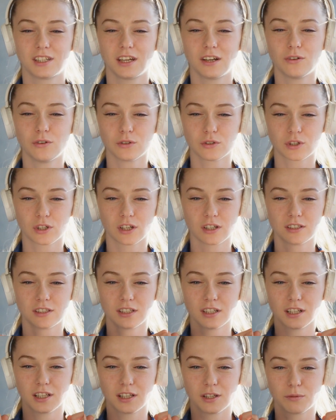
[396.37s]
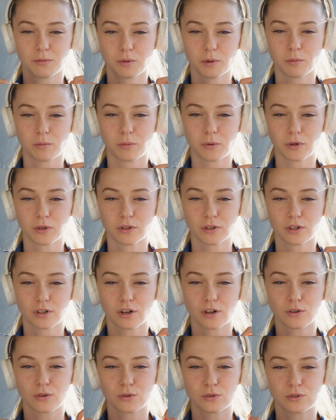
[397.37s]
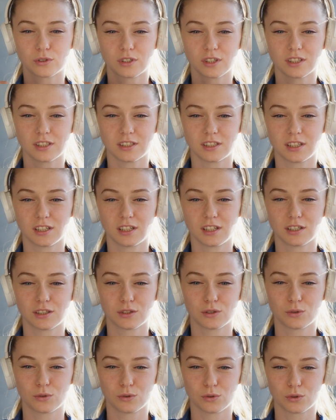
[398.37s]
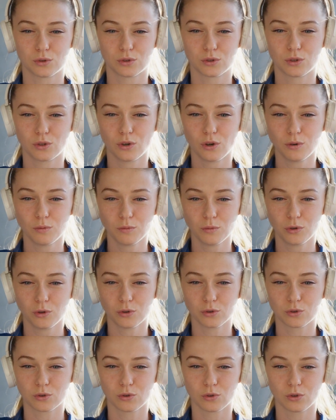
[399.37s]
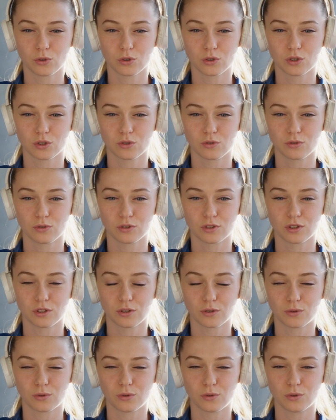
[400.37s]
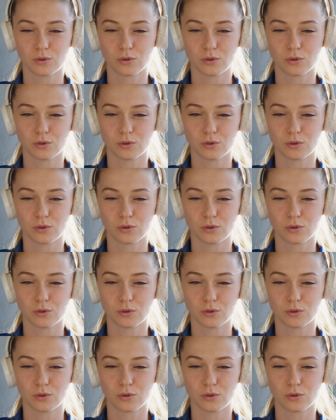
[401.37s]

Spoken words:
If your current webcam is actually really good quality, then that's all you really need, and you don't even need to use your cell